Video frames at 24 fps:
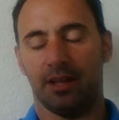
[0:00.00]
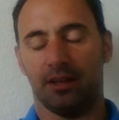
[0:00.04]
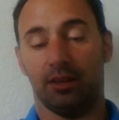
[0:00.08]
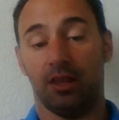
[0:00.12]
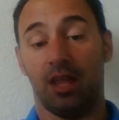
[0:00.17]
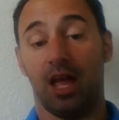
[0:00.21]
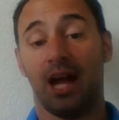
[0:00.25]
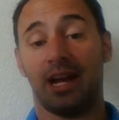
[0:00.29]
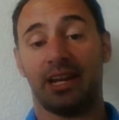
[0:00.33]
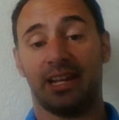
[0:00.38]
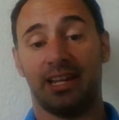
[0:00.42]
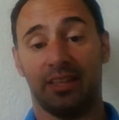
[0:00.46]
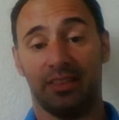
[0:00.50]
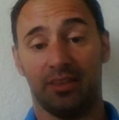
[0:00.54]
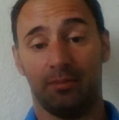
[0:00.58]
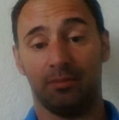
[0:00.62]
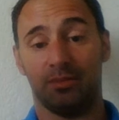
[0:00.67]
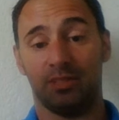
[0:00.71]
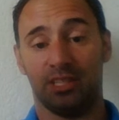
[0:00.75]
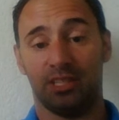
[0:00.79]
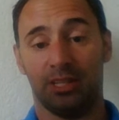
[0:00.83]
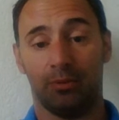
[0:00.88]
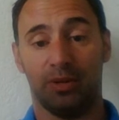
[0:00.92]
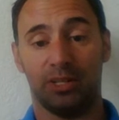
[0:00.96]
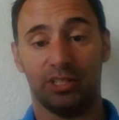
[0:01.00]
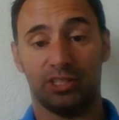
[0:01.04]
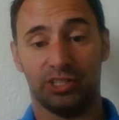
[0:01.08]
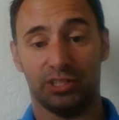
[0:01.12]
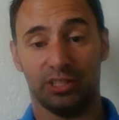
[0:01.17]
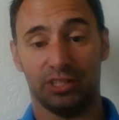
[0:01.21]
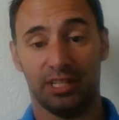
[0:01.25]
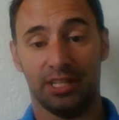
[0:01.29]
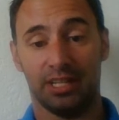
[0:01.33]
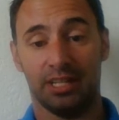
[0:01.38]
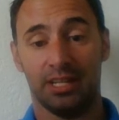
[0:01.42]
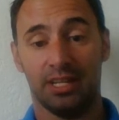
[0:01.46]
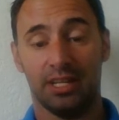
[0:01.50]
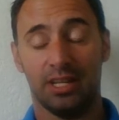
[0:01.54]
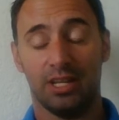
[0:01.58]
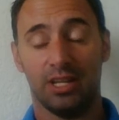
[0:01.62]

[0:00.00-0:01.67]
unlocking them sequentially